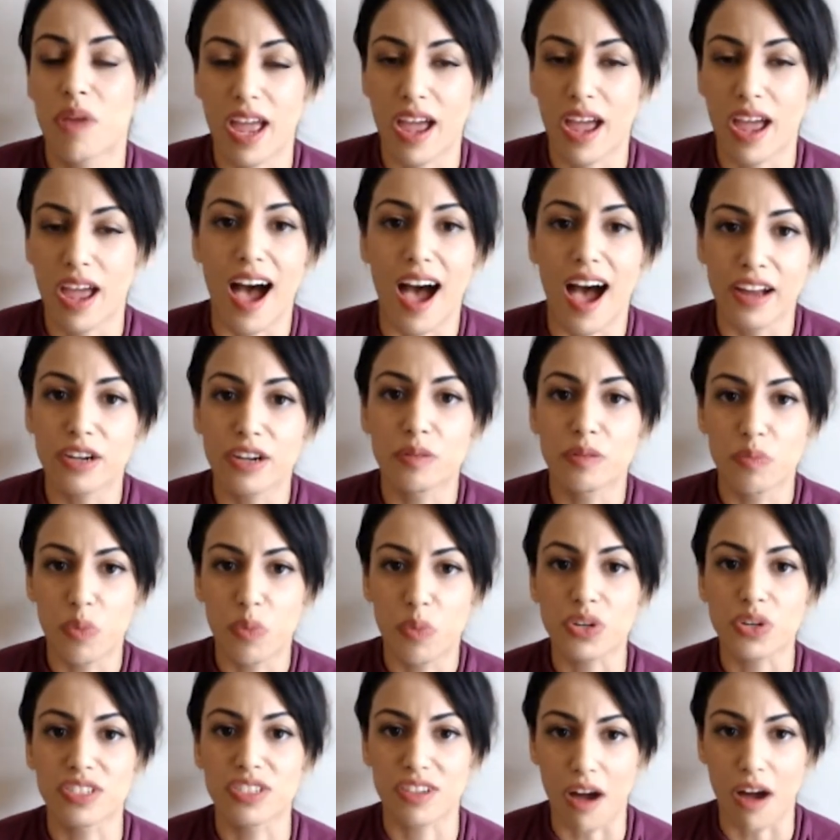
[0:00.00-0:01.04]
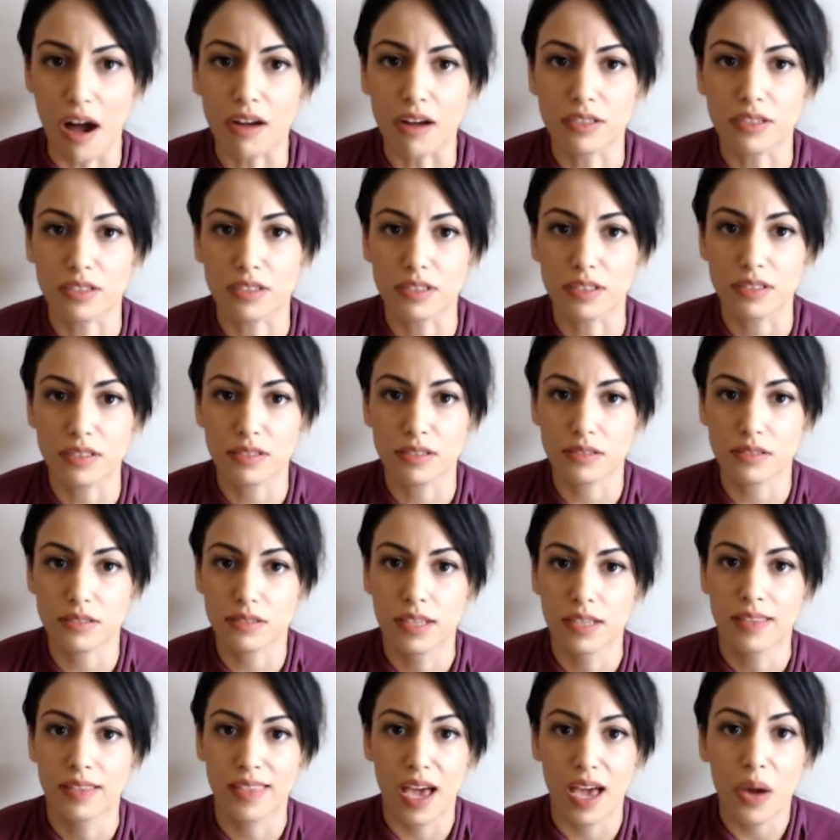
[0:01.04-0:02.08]
hire more doctors.
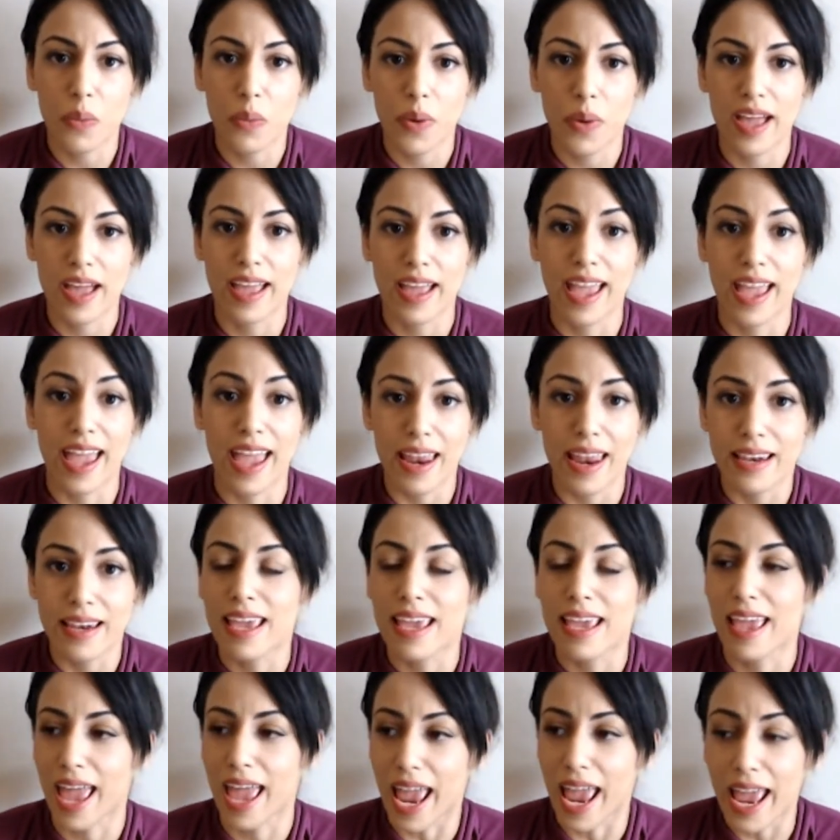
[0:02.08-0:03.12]
That way, and